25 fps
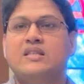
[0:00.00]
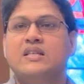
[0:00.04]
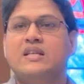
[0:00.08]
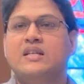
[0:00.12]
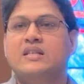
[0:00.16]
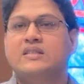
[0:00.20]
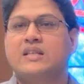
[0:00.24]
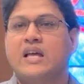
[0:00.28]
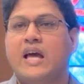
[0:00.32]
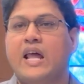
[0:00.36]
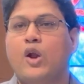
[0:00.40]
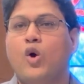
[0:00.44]

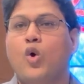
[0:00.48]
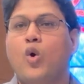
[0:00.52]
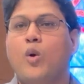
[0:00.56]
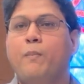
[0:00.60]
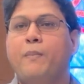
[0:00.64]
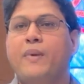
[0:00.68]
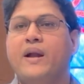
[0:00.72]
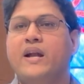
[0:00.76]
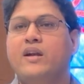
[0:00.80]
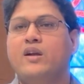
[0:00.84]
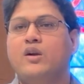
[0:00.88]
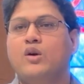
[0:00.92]
is an
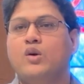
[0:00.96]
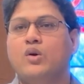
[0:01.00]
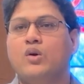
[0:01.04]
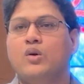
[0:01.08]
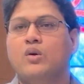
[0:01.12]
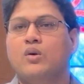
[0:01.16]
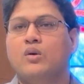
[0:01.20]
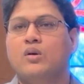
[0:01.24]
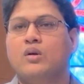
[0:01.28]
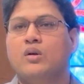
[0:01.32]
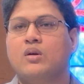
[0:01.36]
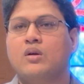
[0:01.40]
open
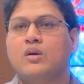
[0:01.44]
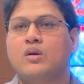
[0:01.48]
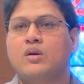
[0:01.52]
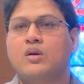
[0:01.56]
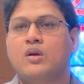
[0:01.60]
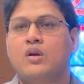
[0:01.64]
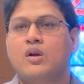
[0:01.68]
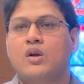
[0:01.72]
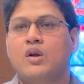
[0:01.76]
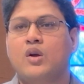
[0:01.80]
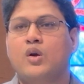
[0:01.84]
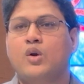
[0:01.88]
door
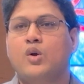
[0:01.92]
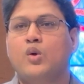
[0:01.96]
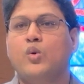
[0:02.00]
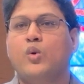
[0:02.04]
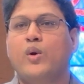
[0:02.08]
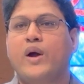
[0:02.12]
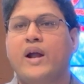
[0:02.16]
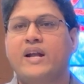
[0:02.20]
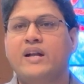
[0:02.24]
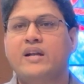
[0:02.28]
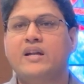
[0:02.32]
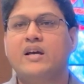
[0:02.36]
to
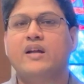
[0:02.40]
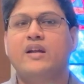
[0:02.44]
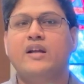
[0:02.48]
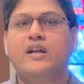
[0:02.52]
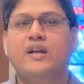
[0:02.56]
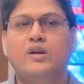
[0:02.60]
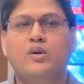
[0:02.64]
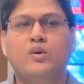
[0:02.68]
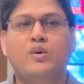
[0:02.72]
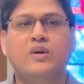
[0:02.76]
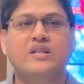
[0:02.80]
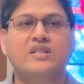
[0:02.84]
enter
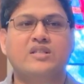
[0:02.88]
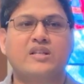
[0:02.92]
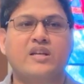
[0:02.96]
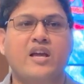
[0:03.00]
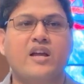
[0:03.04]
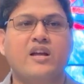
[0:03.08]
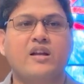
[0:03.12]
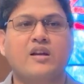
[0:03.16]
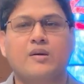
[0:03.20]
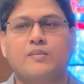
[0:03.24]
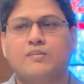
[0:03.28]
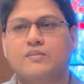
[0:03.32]
into his
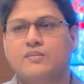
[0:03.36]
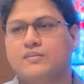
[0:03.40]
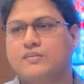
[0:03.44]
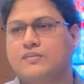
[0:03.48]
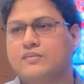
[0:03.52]
kingdom.